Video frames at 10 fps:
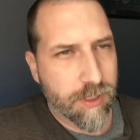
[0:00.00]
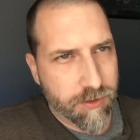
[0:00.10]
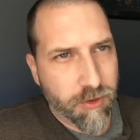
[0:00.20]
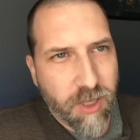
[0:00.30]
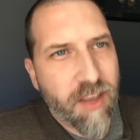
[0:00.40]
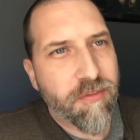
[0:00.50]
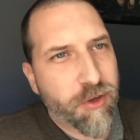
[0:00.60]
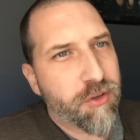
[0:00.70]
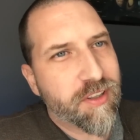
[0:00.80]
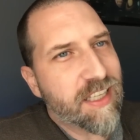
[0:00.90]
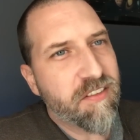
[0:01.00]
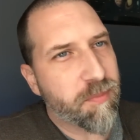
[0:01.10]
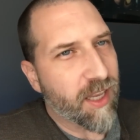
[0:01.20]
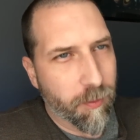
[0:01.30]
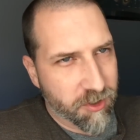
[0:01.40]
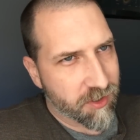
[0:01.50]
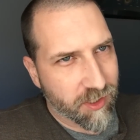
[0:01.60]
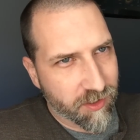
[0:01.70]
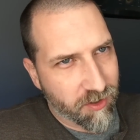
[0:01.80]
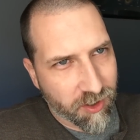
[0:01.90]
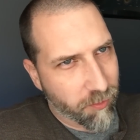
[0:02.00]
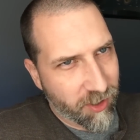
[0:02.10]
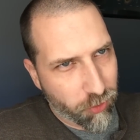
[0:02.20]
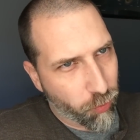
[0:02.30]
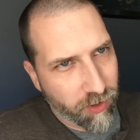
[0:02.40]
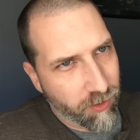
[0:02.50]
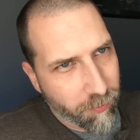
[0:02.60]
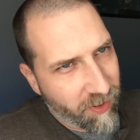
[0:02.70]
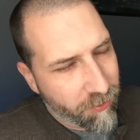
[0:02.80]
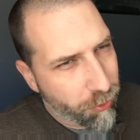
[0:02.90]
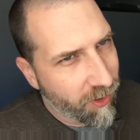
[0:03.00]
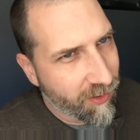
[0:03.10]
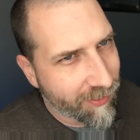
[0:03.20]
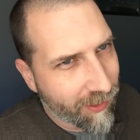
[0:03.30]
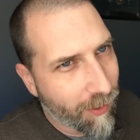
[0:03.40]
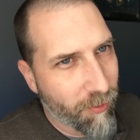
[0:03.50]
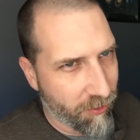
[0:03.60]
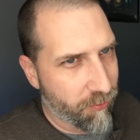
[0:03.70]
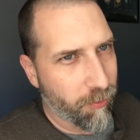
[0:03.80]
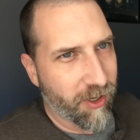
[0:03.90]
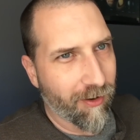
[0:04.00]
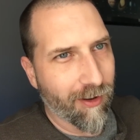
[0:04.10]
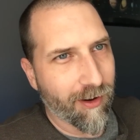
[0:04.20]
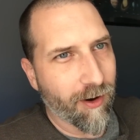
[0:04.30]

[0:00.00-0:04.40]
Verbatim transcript: It's okay for you to leave me. I'm just gonna talk about Twitter and Patreon and comments from here on